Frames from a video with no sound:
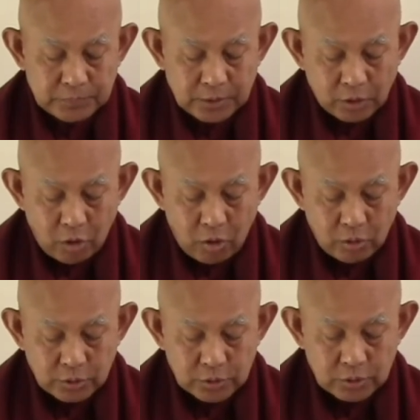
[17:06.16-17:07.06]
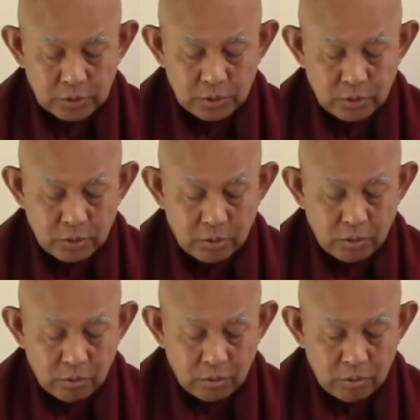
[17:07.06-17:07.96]
Cause
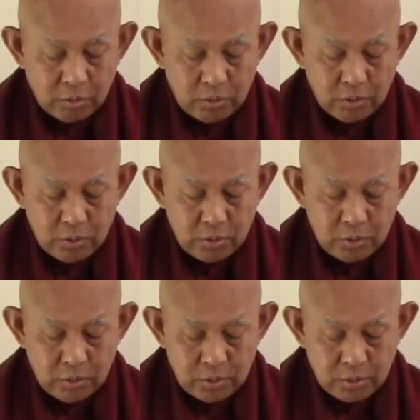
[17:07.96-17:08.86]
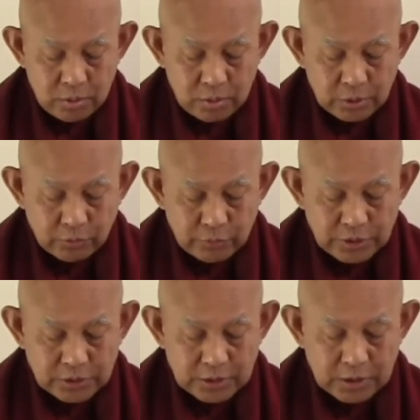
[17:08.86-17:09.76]
or the
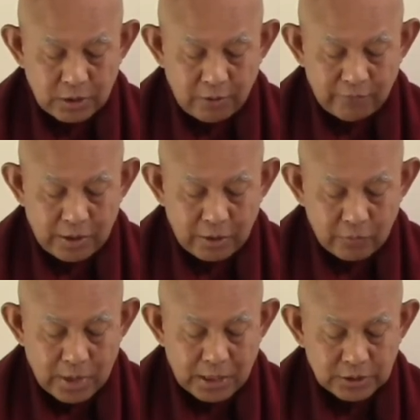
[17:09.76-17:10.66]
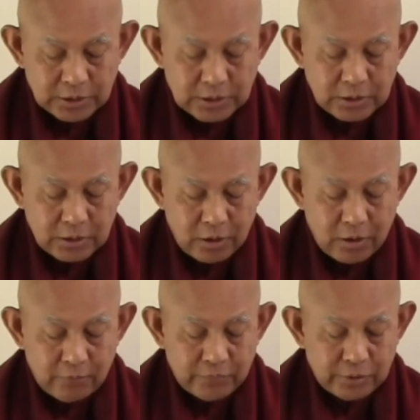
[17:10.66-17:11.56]
reason of arising
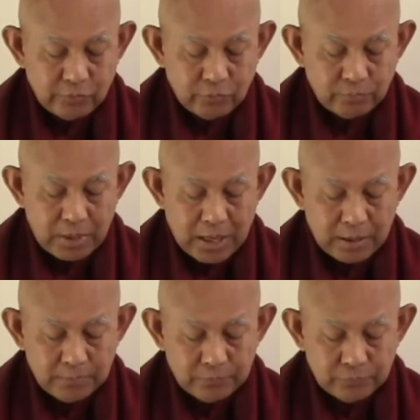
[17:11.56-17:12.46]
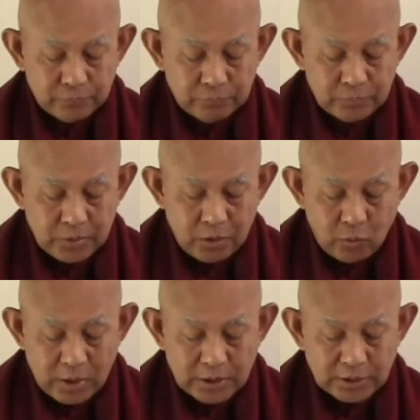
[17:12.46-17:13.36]
of the rupa.
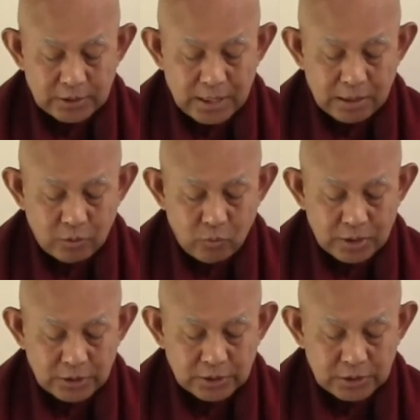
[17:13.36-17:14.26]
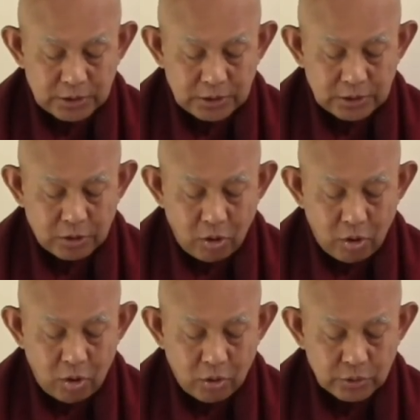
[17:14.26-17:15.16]
What is that? What is the
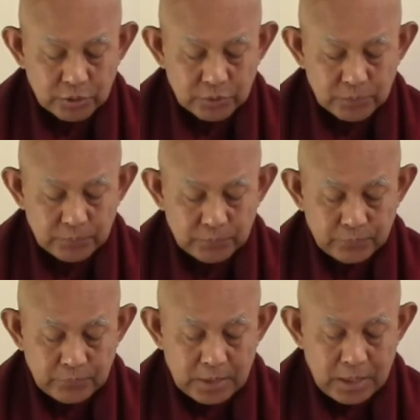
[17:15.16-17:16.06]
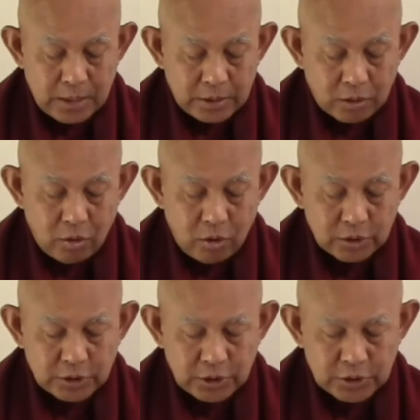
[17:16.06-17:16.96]
cause? The
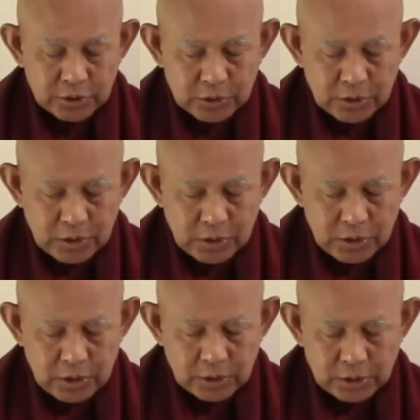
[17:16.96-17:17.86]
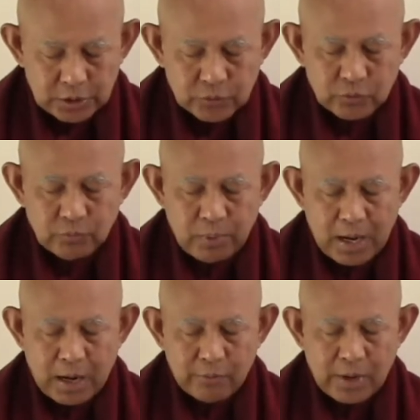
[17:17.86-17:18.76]
cause is this rupa
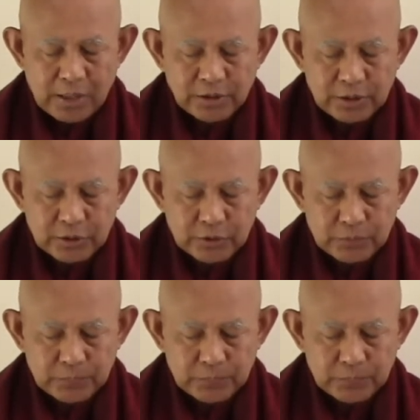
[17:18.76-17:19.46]
arises,